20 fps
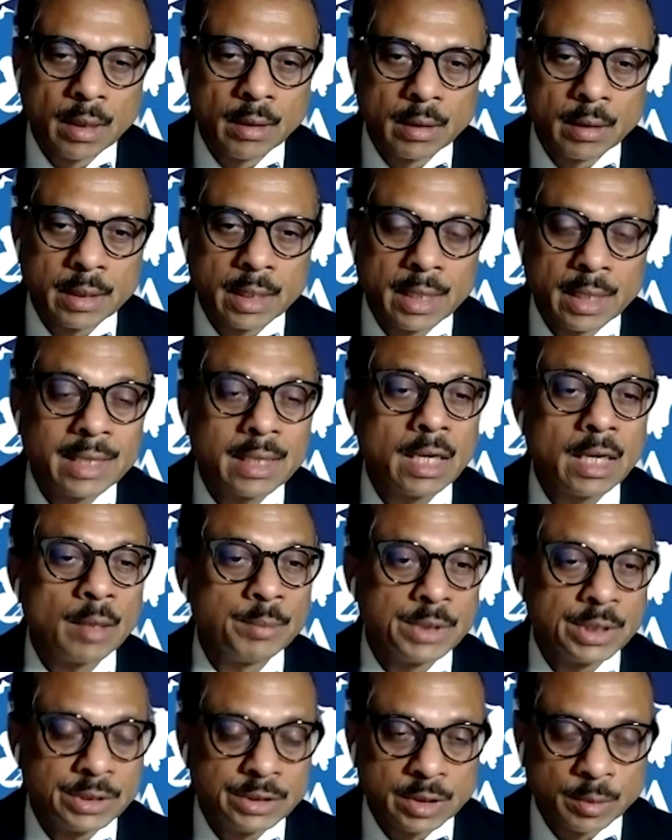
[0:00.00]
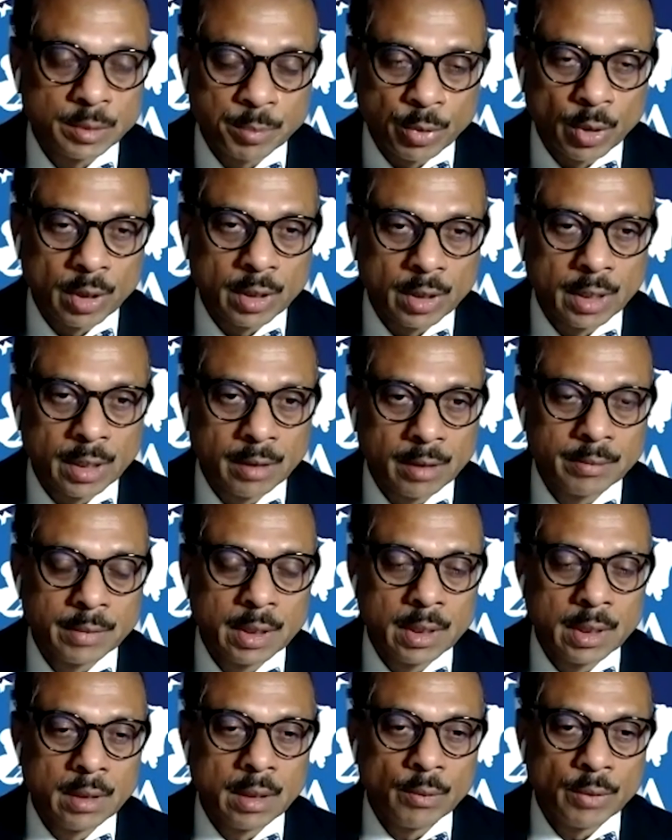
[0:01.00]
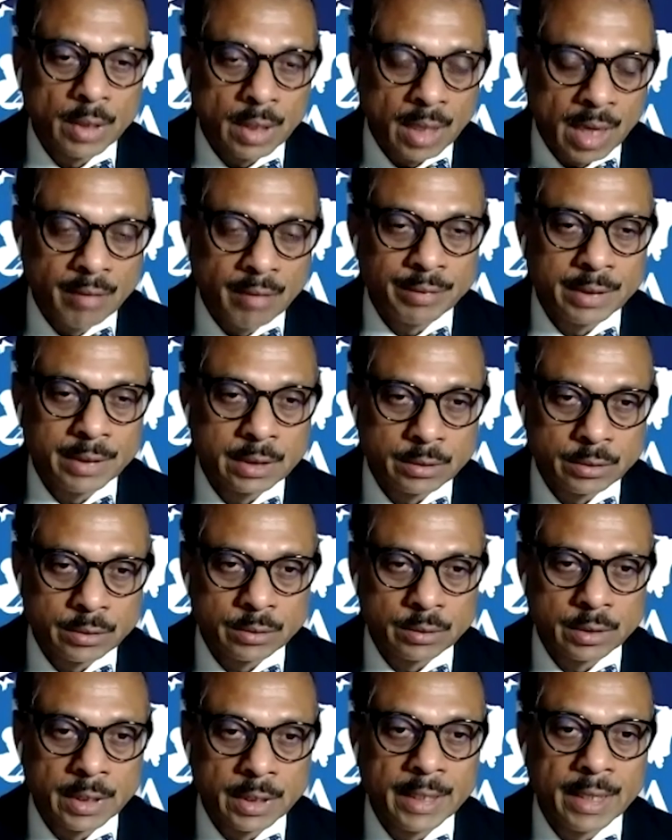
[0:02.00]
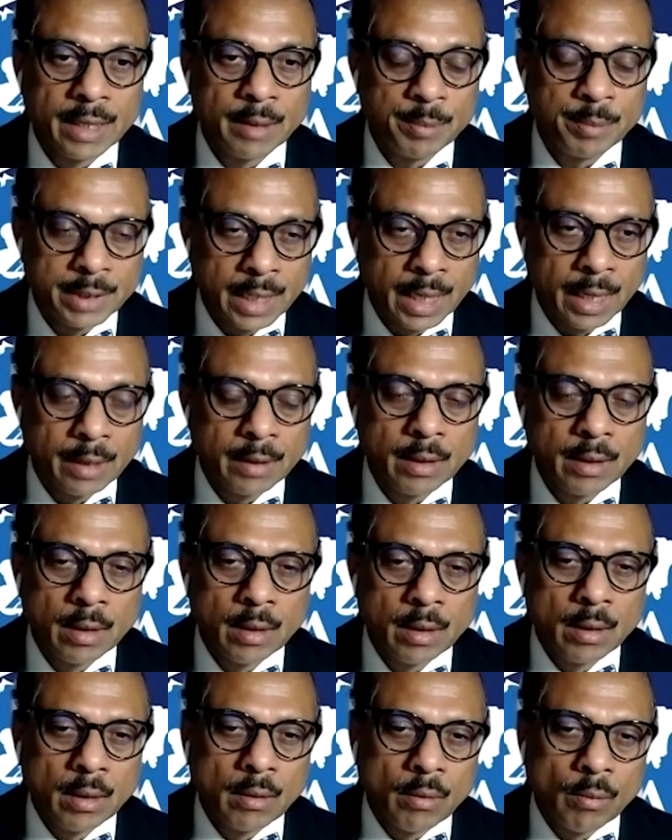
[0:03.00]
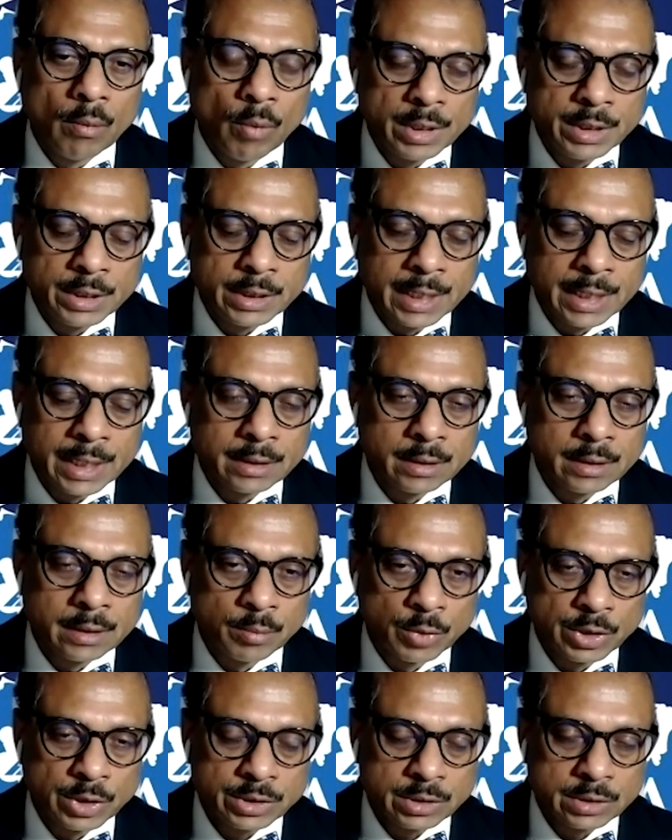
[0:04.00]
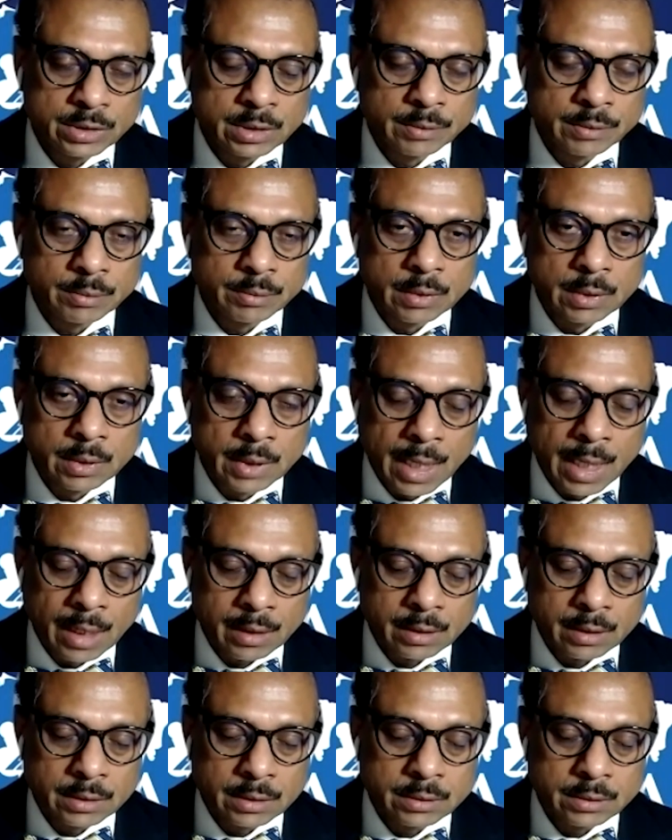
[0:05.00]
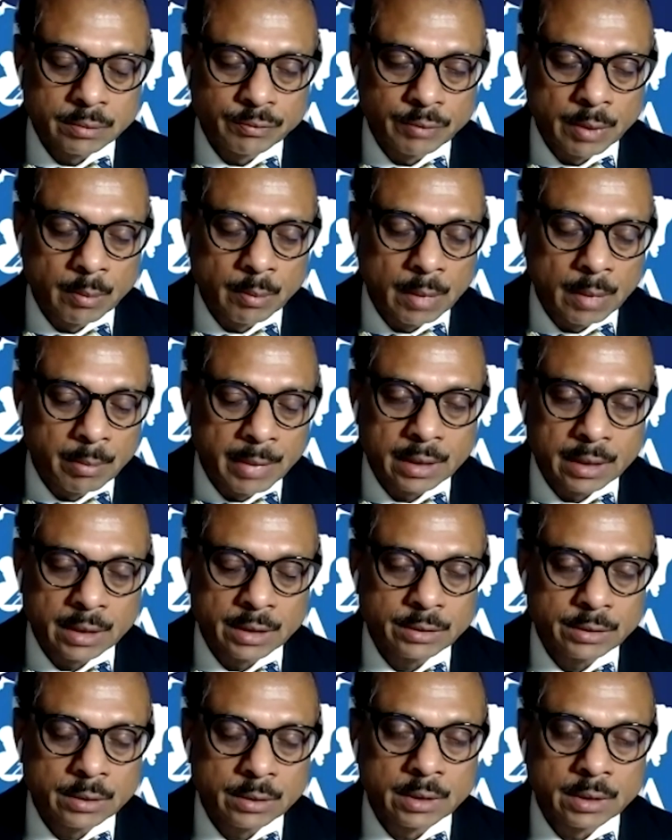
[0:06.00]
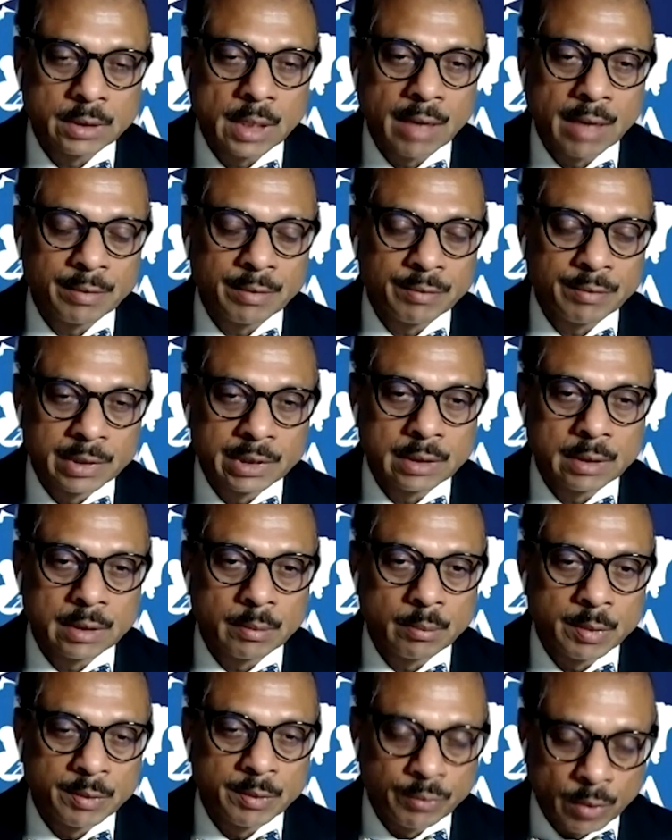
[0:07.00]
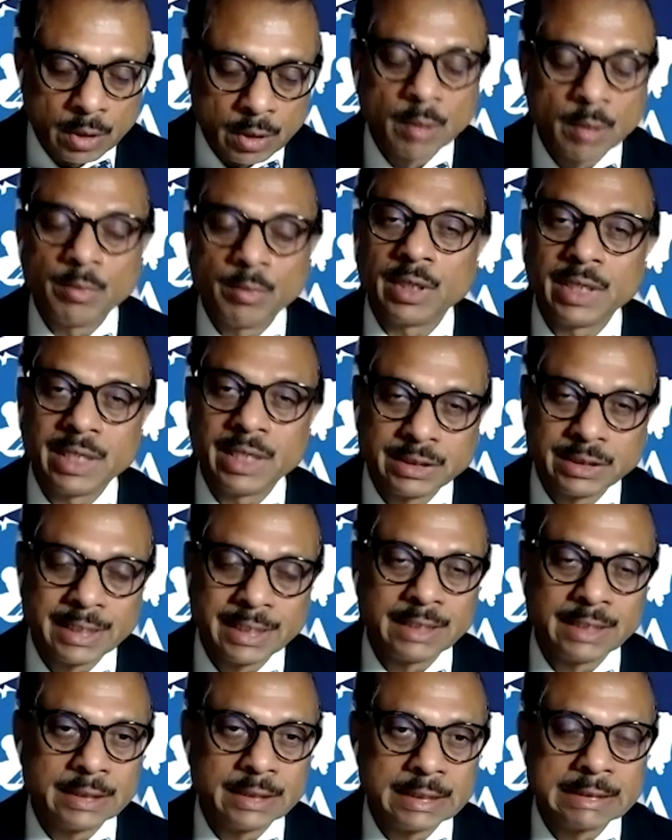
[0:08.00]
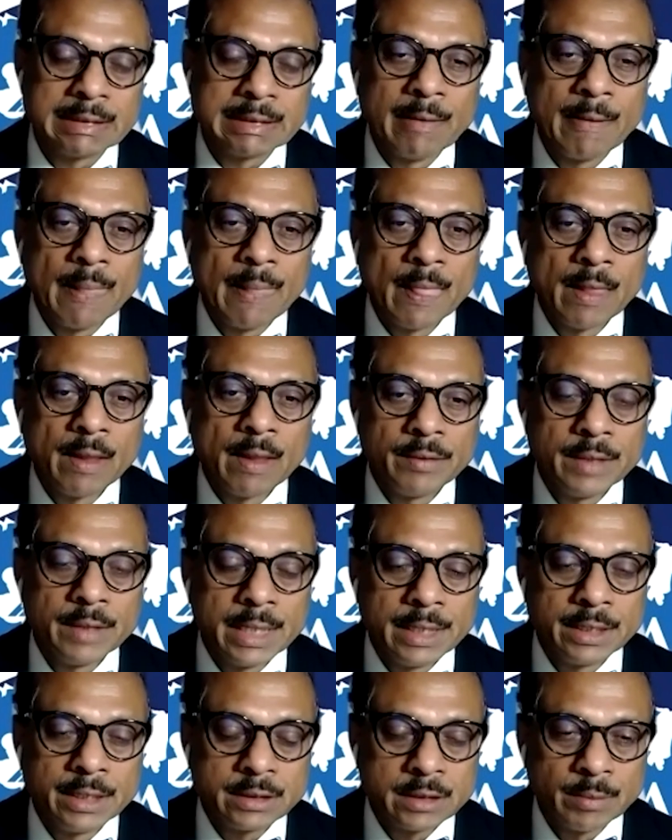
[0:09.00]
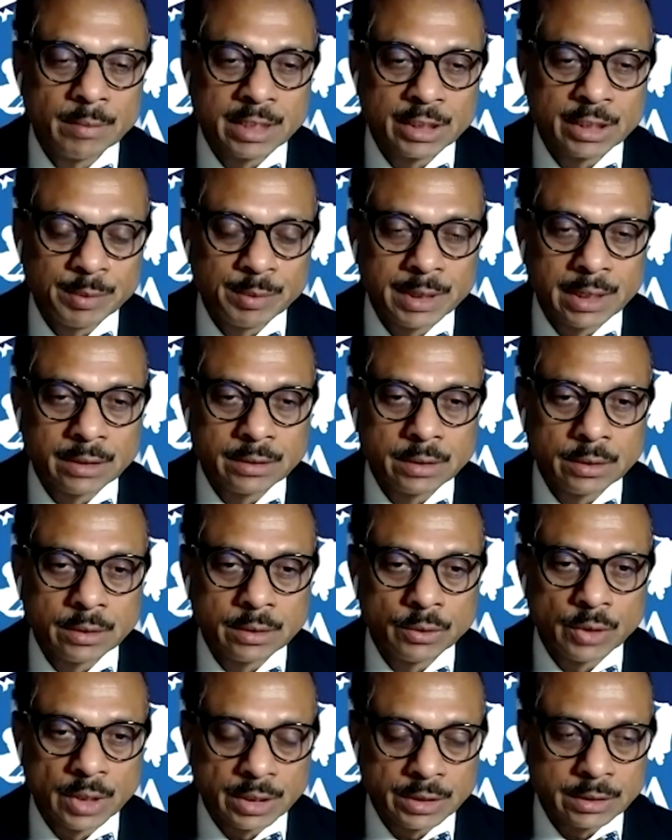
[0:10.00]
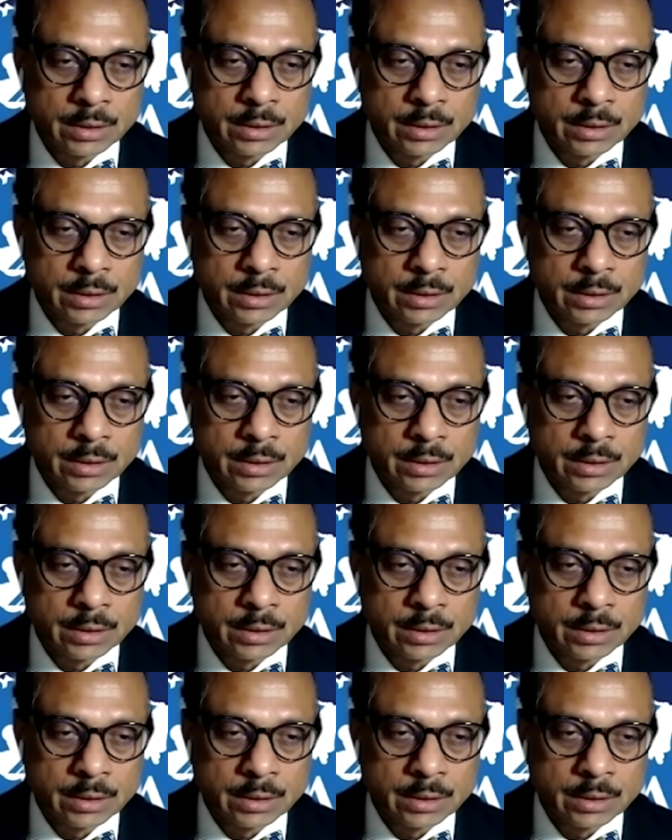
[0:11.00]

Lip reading: clinical observership program we are offering through AAPI. What it does is most of the doctors, medical students, before come to residency, they need some experience in US,